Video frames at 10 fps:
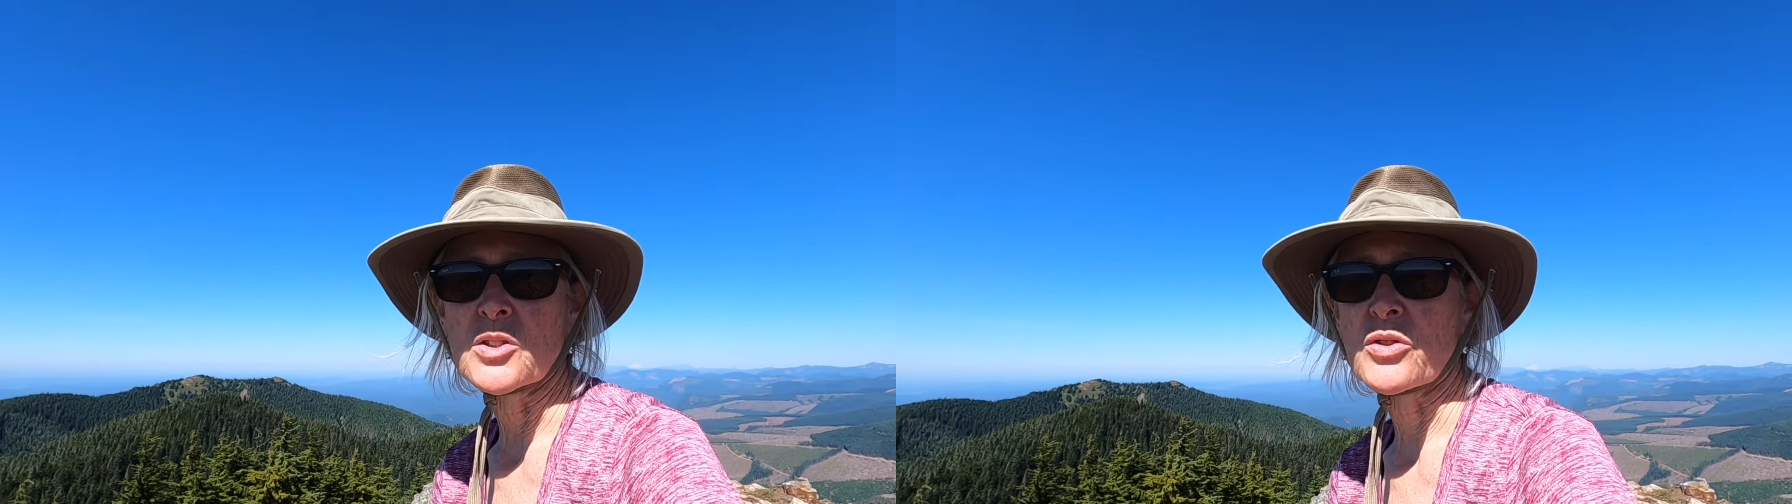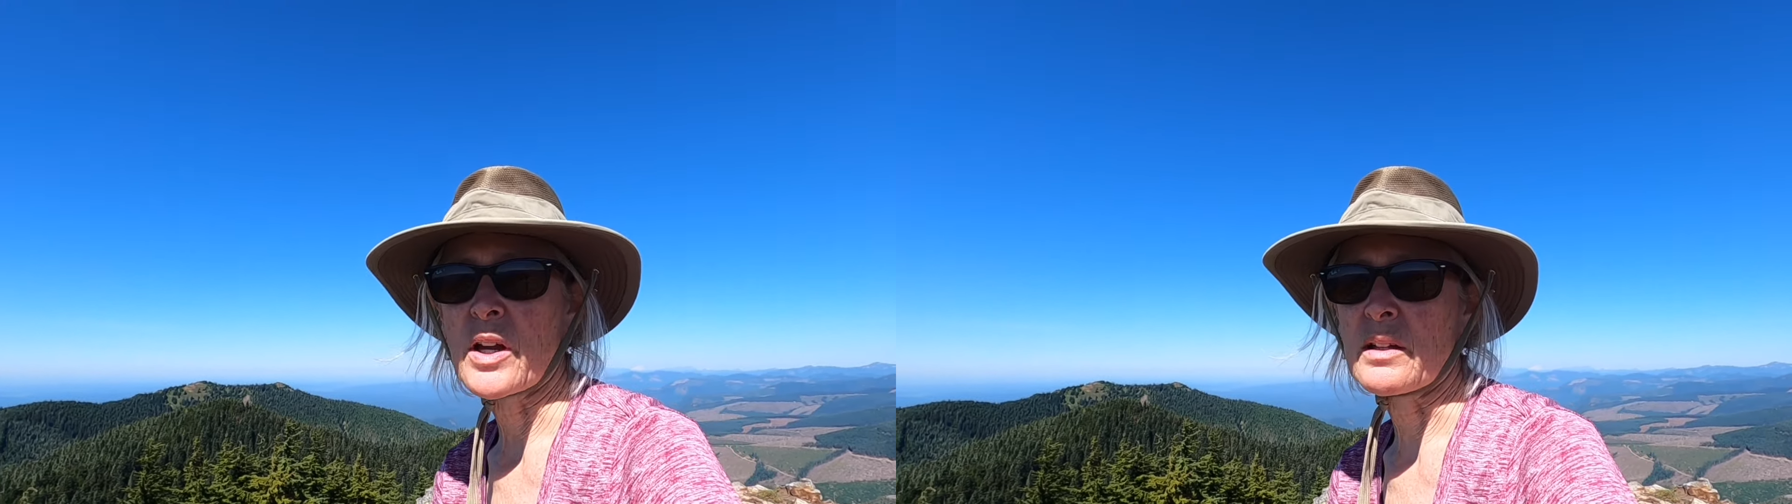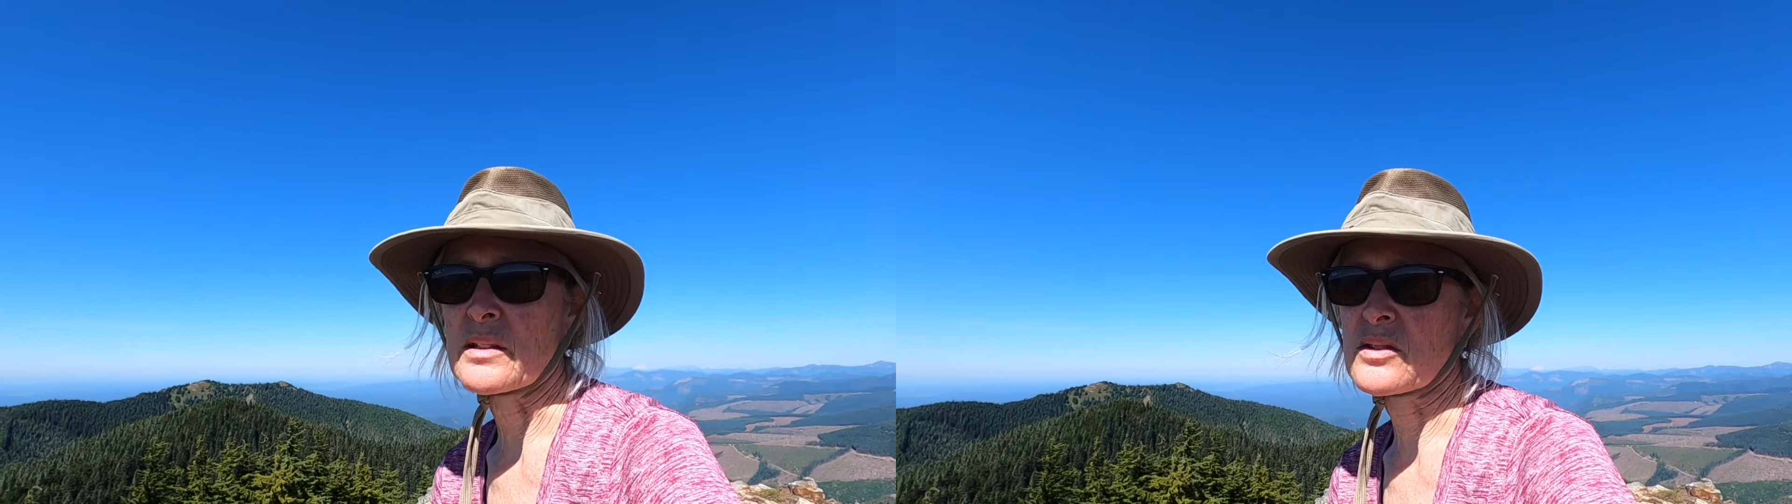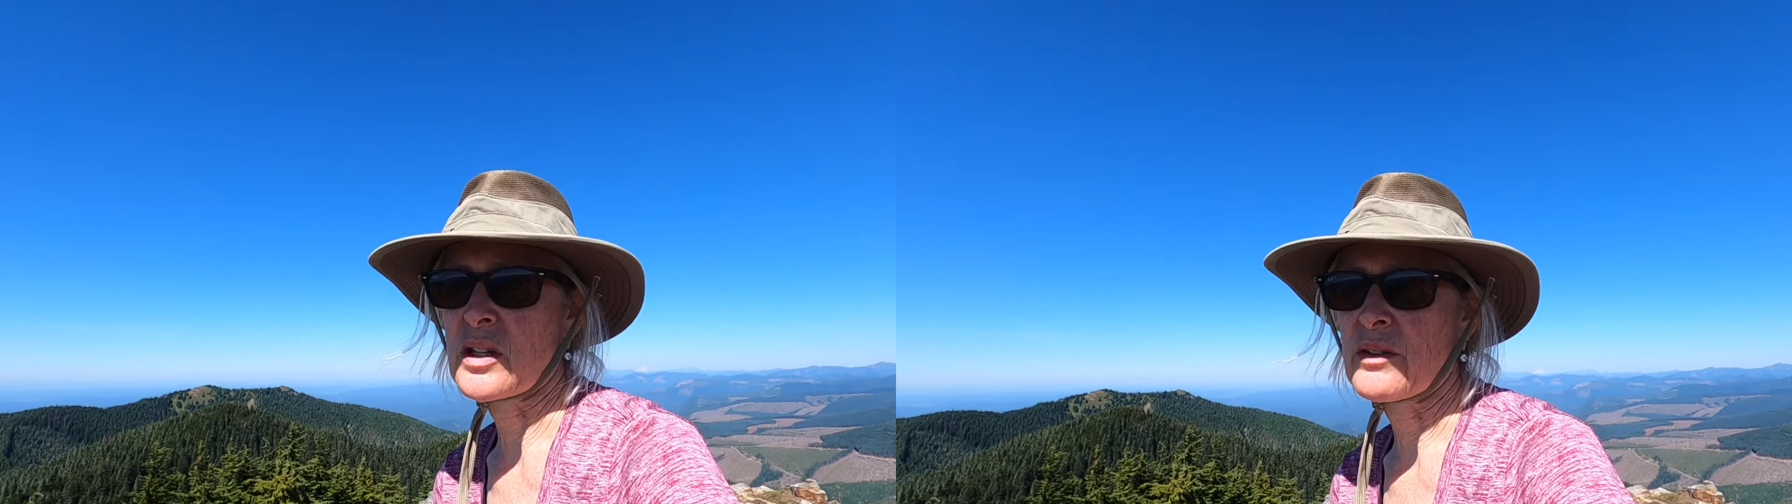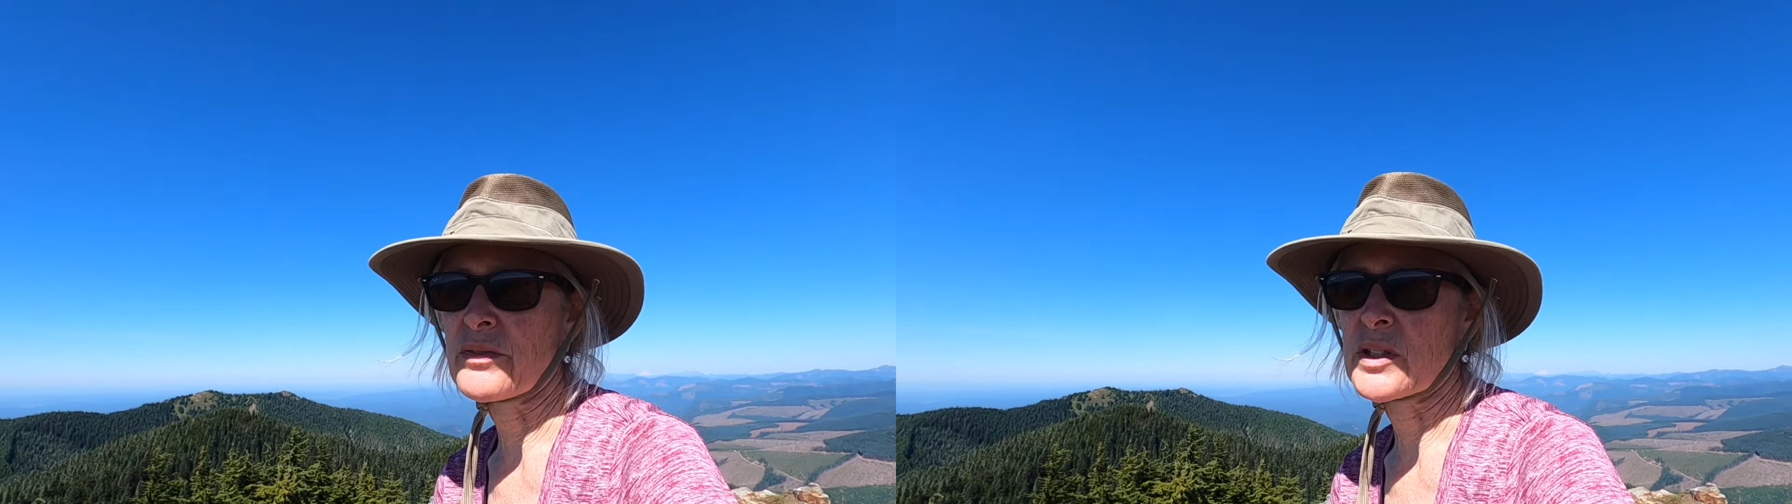the trail
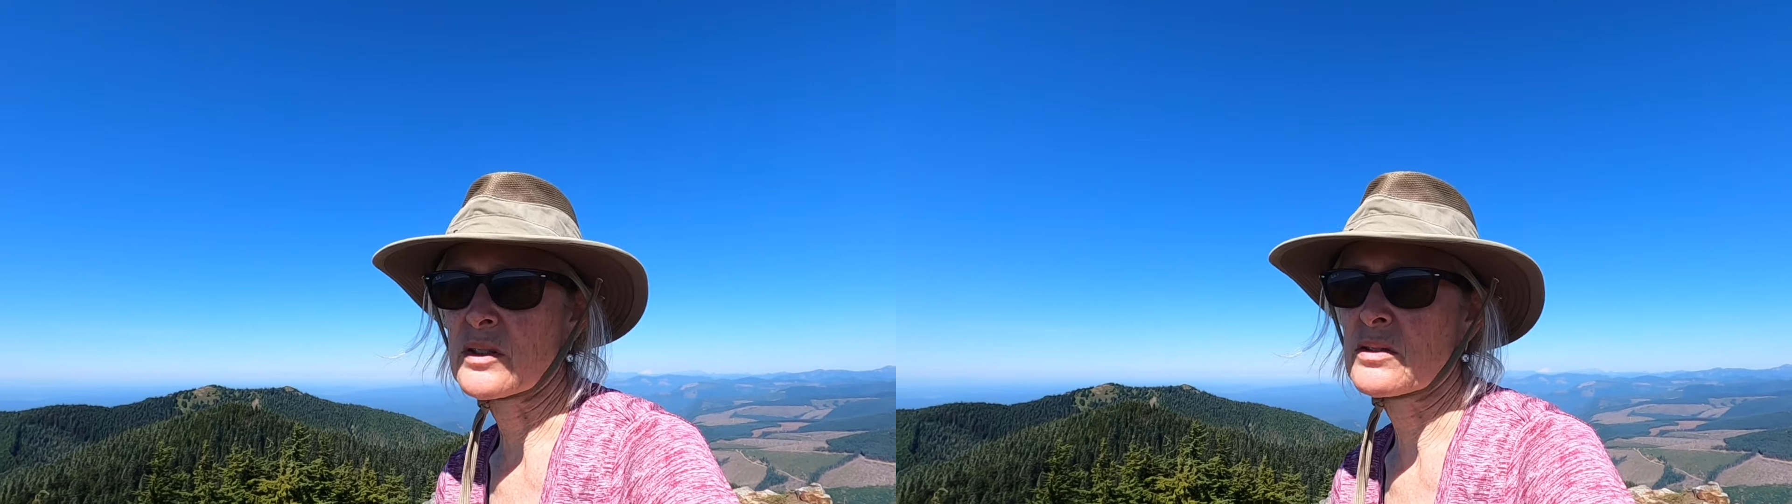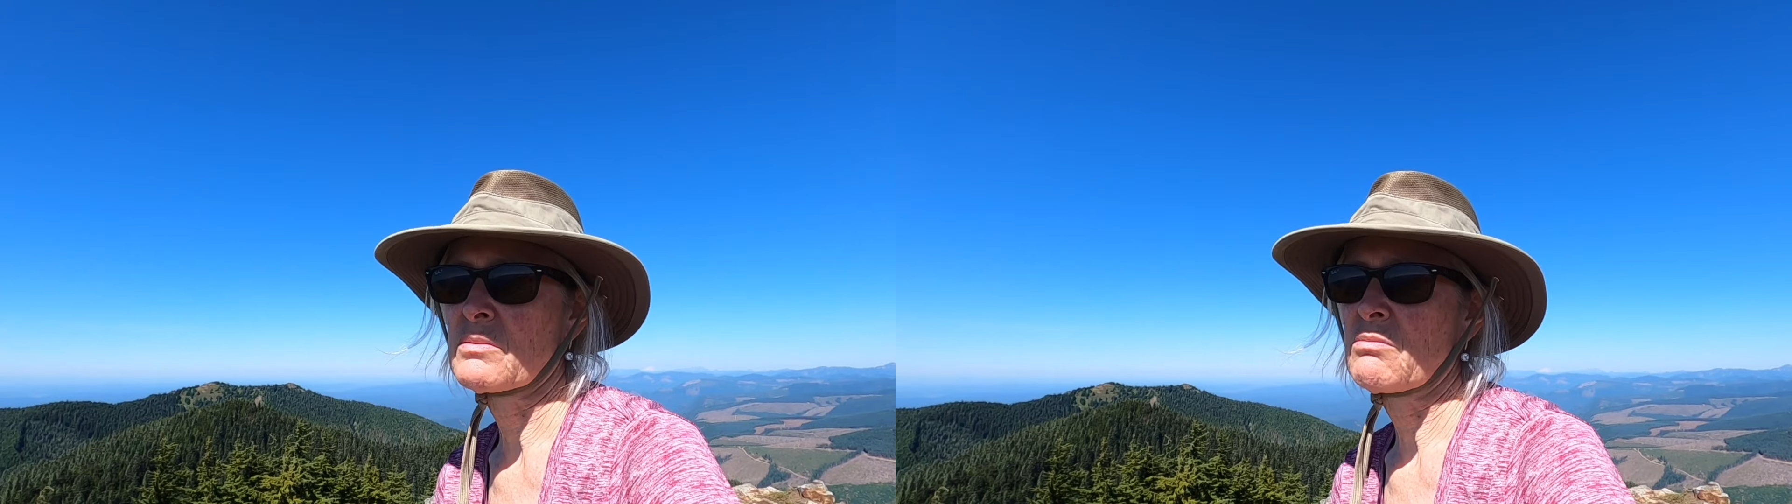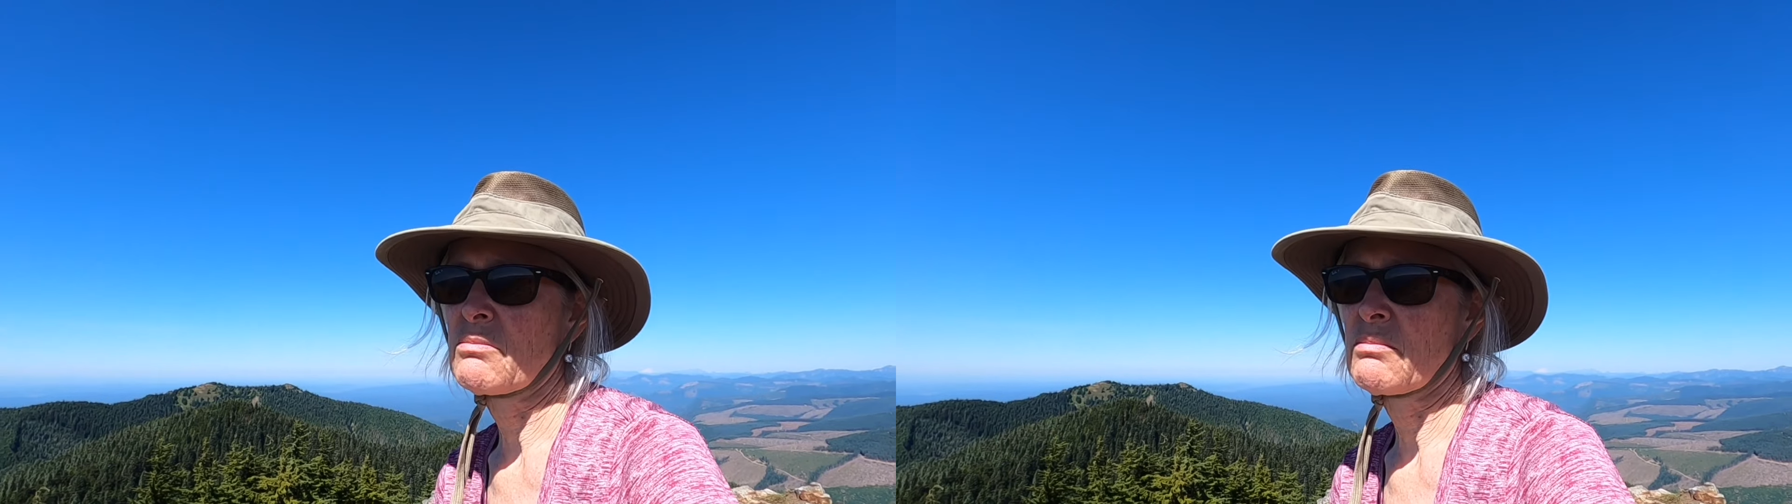itself is